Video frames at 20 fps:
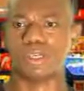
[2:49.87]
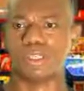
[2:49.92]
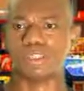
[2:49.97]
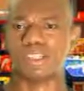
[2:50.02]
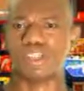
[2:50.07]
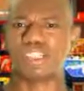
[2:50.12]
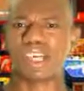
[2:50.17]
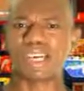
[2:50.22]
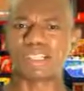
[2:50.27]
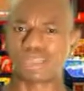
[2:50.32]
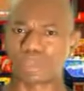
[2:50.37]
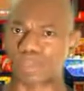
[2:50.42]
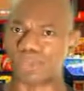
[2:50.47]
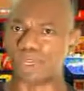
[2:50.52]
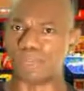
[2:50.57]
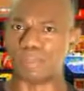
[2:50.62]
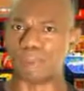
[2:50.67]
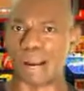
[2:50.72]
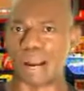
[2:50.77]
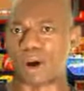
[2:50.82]
chest
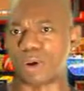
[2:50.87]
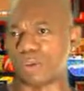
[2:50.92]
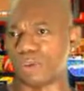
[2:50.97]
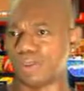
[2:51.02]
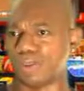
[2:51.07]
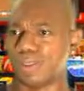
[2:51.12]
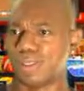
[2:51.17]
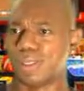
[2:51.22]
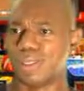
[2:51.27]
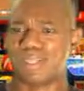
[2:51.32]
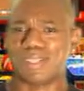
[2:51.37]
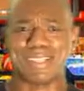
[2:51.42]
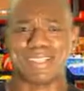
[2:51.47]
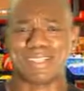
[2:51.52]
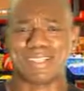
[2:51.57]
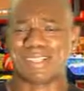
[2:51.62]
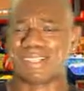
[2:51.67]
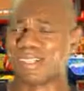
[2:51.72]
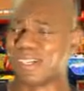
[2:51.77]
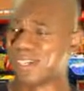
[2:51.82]
rib out.
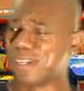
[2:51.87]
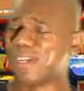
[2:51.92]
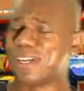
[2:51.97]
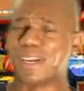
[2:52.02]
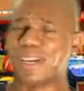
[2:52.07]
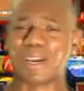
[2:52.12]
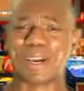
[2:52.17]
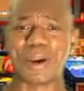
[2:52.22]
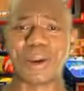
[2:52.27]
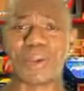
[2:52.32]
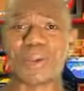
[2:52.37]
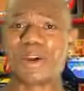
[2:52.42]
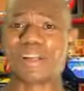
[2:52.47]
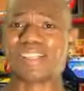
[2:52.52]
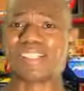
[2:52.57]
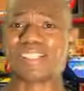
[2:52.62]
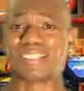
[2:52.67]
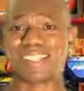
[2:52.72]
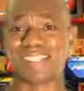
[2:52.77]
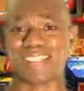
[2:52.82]
What
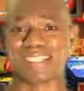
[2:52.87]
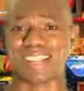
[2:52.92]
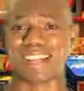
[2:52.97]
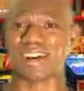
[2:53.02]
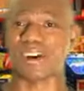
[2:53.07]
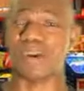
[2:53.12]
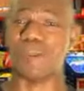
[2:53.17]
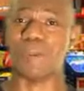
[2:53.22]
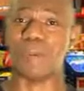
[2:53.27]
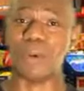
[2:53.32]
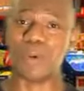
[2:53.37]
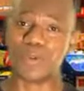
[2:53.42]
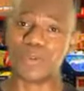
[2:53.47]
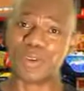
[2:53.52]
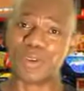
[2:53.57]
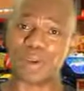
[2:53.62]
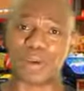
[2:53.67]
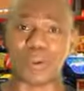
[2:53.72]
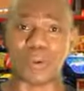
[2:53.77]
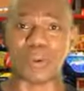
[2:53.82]
is this, like a
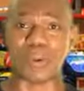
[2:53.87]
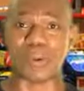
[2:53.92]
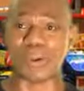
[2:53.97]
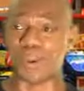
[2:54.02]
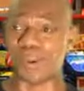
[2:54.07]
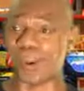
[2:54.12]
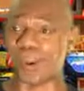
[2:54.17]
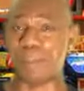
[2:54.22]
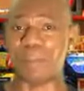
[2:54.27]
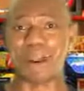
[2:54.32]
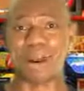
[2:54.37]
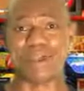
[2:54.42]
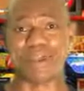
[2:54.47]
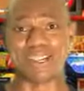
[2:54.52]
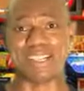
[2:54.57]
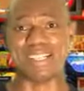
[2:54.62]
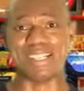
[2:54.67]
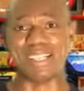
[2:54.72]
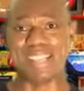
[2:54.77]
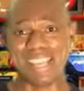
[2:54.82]
movie or
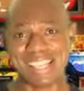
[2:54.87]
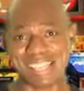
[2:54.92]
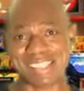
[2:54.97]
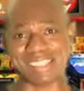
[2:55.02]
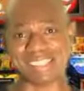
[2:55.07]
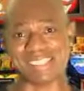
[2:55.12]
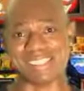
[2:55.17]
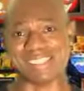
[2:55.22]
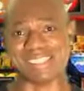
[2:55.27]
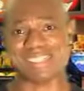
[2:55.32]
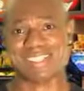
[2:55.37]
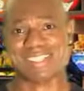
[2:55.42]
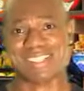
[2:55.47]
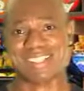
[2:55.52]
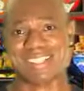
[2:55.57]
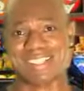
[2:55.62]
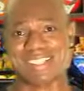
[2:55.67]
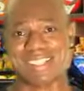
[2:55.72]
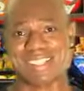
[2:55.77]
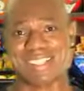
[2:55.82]
American Ninja?
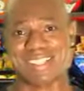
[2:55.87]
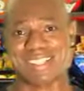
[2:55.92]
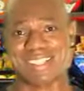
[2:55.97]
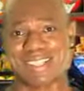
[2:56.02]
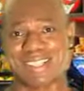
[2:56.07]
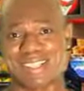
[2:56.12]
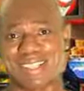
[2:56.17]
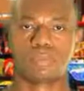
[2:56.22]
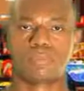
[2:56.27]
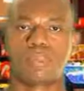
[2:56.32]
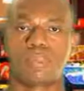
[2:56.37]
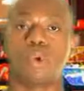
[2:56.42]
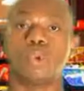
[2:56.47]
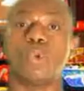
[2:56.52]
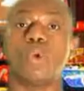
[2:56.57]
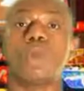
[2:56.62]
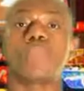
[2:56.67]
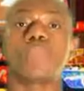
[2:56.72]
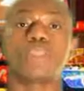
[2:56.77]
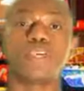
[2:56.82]

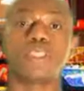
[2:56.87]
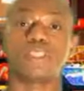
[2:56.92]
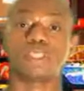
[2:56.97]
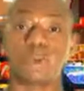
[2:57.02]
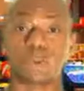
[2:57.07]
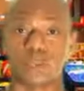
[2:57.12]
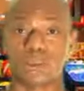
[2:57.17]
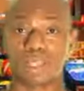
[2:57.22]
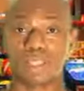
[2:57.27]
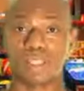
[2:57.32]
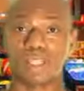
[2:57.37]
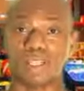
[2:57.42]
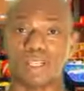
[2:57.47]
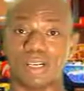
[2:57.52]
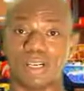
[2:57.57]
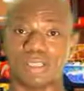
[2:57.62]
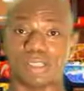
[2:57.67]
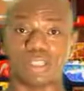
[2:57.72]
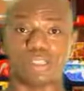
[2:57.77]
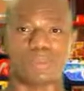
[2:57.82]
One thing the director
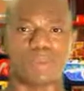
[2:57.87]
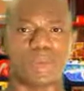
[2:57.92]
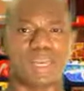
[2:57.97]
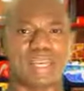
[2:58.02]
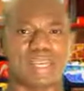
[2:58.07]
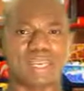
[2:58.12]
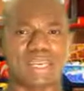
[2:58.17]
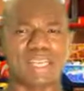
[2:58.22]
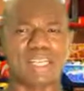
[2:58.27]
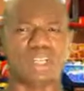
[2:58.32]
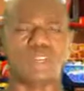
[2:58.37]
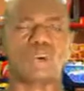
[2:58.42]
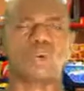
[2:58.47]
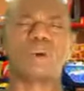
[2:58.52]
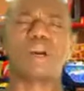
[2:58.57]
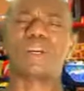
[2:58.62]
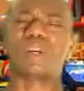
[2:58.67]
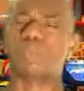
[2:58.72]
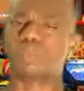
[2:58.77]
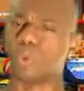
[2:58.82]
does is make
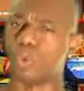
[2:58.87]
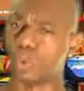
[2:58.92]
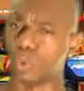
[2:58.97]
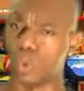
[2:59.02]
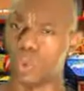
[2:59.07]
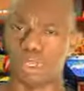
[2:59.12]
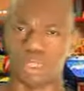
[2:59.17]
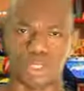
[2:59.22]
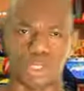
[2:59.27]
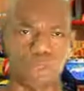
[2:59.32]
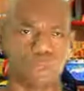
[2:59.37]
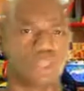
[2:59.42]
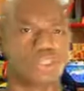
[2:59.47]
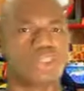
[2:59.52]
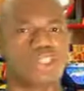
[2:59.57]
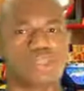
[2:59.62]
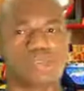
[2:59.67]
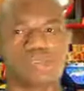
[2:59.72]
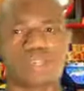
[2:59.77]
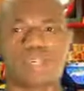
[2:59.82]
incredible usage
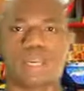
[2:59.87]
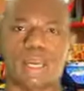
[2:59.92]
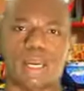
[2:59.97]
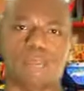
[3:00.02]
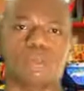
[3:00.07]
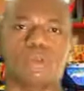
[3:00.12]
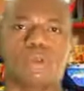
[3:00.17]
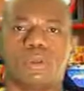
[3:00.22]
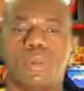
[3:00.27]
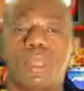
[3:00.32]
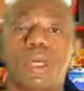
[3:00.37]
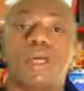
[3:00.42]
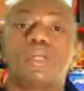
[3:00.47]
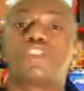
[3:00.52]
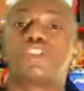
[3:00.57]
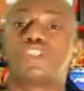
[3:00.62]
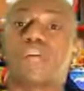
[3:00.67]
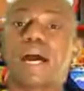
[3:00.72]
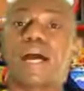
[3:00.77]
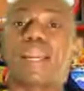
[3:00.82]
of the camera.
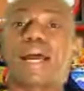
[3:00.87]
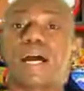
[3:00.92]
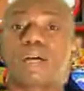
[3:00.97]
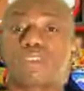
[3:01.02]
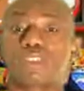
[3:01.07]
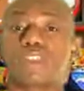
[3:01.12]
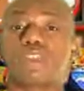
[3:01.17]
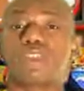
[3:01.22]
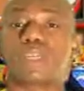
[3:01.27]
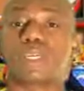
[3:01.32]
Shout out to the